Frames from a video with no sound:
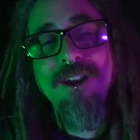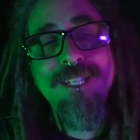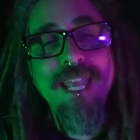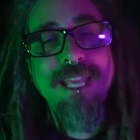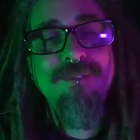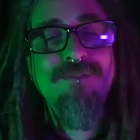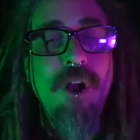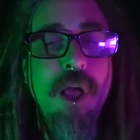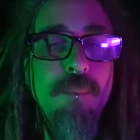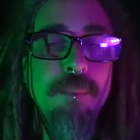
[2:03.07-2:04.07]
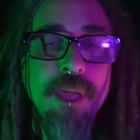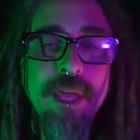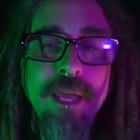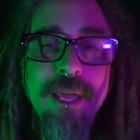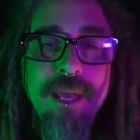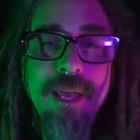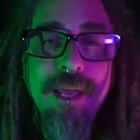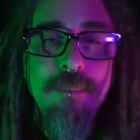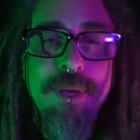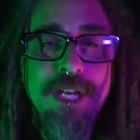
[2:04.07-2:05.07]
are taken from
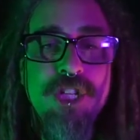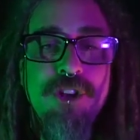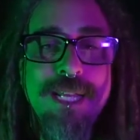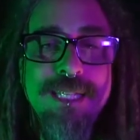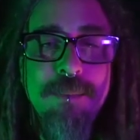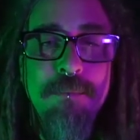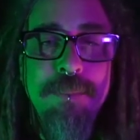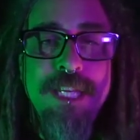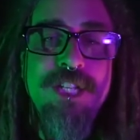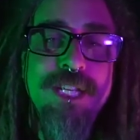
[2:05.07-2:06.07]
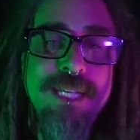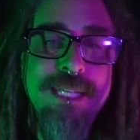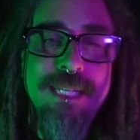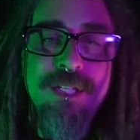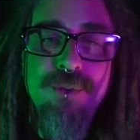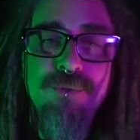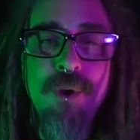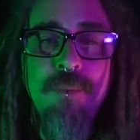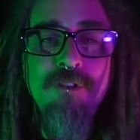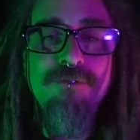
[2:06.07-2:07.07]
picturesque beaches into
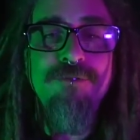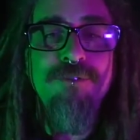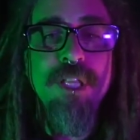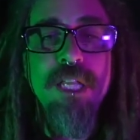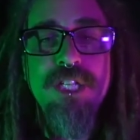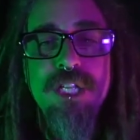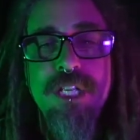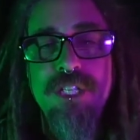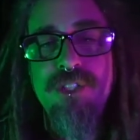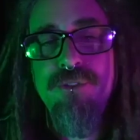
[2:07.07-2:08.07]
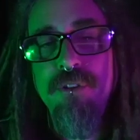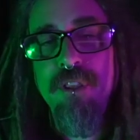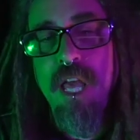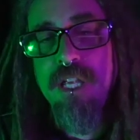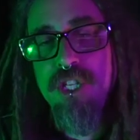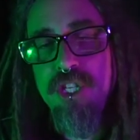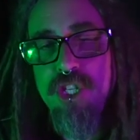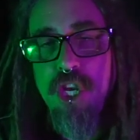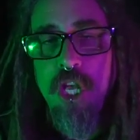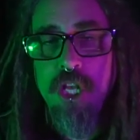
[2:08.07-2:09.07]
remote villages through lush
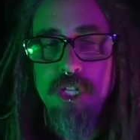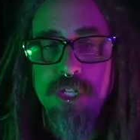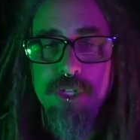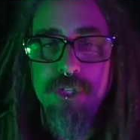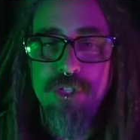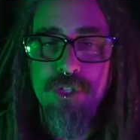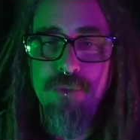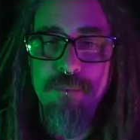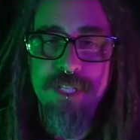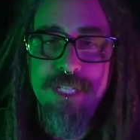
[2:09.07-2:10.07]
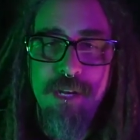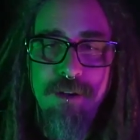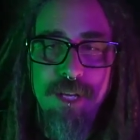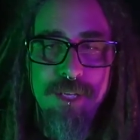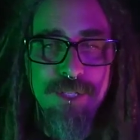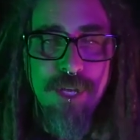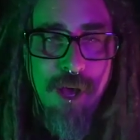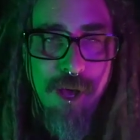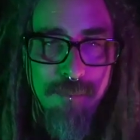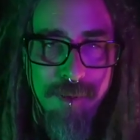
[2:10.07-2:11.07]
jungles to a mysterious
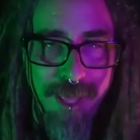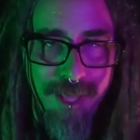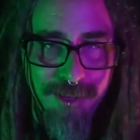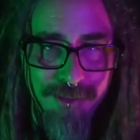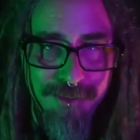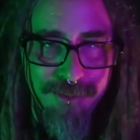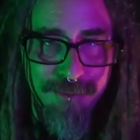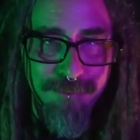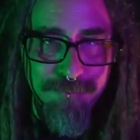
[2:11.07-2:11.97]
compound,